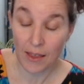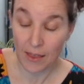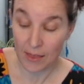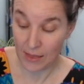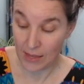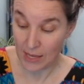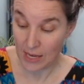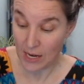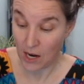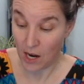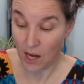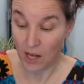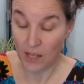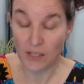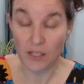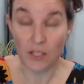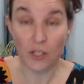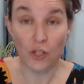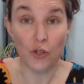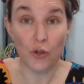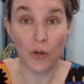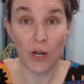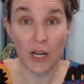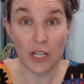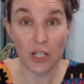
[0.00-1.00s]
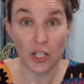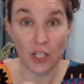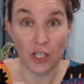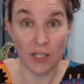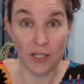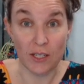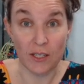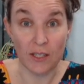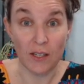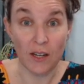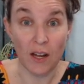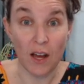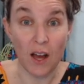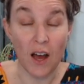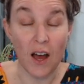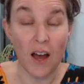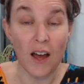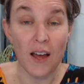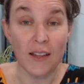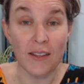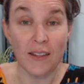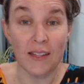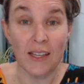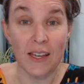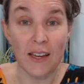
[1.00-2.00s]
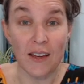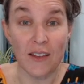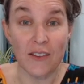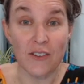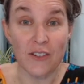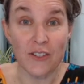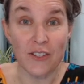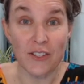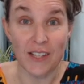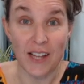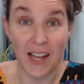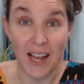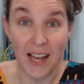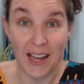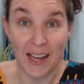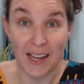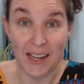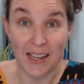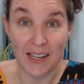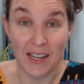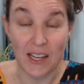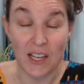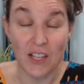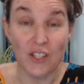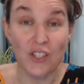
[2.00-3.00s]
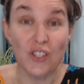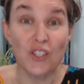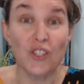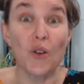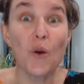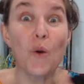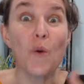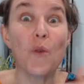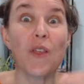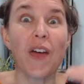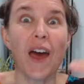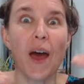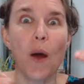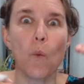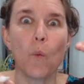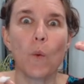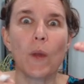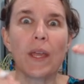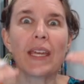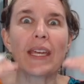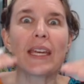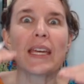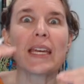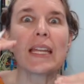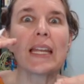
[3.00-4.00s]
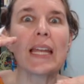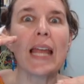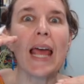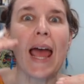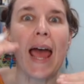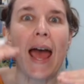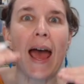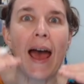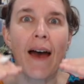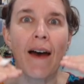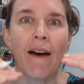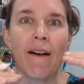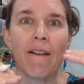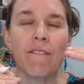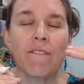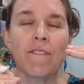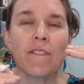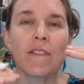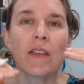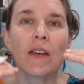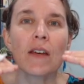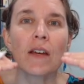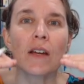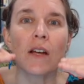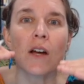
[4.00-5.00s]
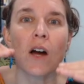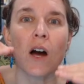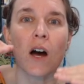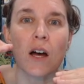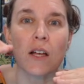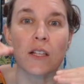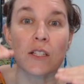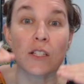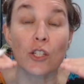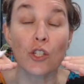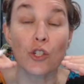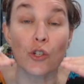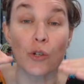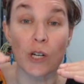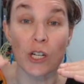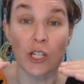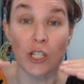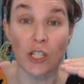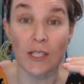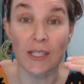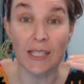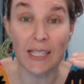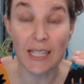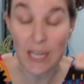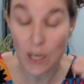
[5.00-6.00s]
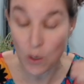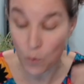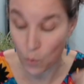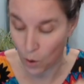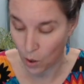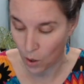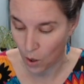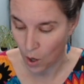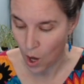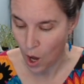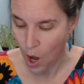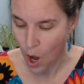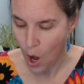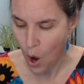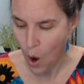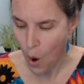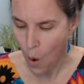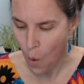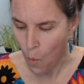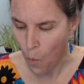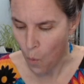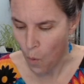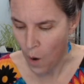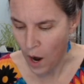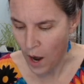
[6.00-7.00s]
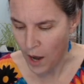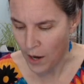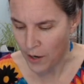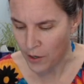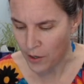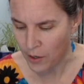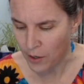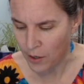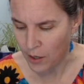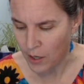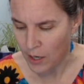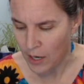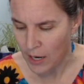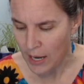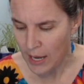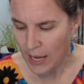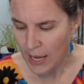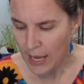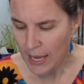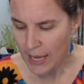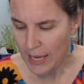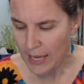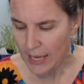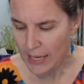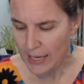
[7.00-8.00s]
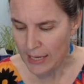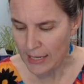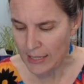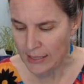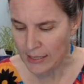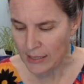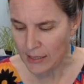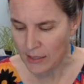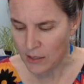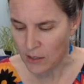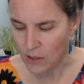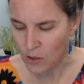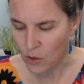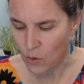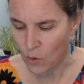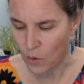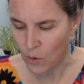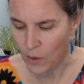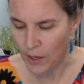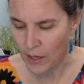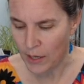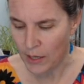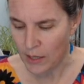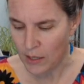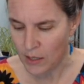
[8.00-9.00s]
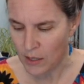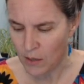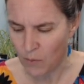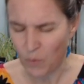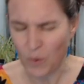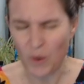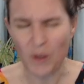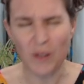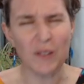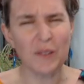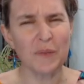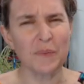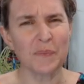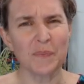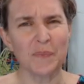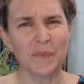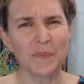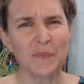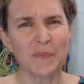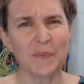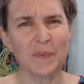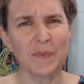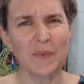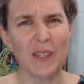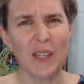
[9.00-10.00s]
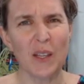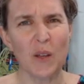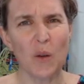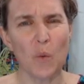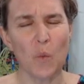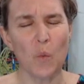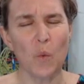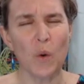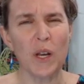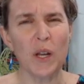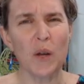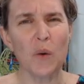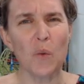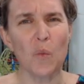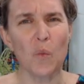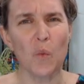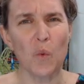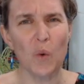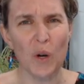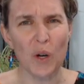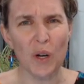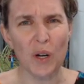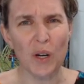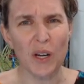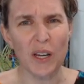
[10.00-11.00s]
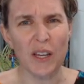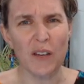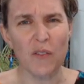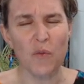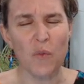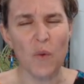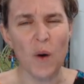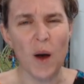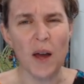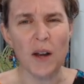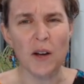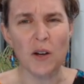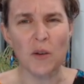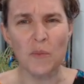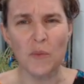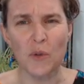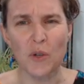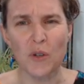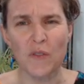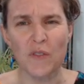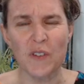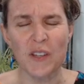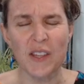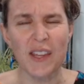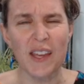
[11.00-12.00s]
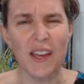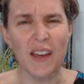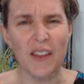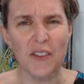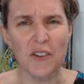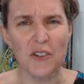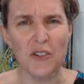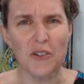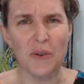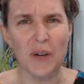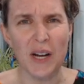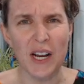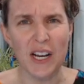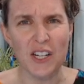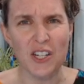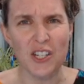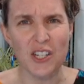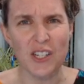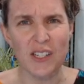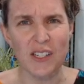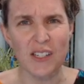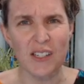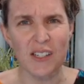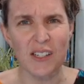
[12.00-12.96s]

the concentration on the other side so that we can have the concentrations equal. Water isn't going, well, would it work if water moved the other direction?